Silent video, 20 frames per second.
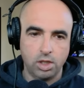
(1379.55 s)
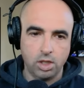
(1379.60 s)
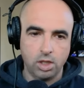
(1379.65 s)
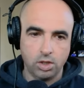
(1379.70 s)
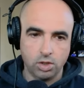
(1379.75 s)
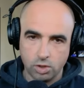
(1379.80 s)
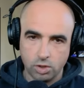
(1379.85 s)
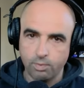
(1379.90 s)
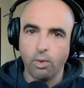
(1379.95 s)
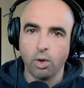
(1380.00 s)

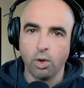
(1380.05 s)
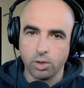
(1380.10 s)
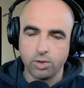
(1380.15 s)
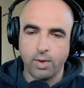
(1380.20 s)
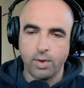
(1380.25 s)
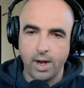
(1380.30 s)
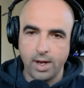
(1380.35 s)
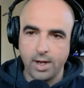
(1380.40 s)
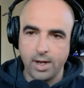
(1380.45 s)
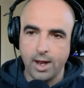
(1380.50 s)
in sports
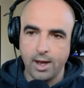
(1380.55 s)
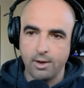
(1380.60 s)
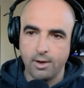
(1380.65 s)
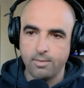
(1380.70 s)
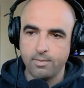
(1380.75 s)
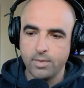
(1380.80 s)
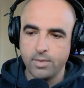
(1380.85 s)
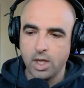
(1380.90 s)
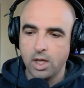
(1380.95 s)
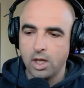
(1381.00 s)
right now.
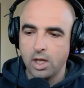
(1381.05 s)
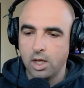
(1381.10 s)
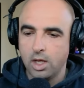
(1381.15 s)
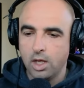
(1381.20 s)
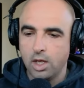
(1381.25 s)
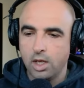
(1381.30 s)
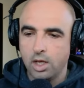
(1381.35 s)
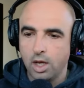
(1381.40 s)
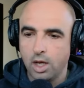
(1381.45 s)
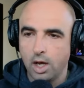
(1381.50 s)

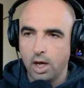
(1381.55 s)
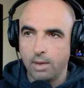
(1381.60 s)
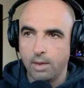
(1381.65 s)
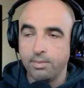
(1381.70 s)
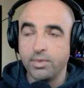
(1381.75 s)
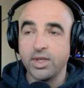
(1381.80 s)
The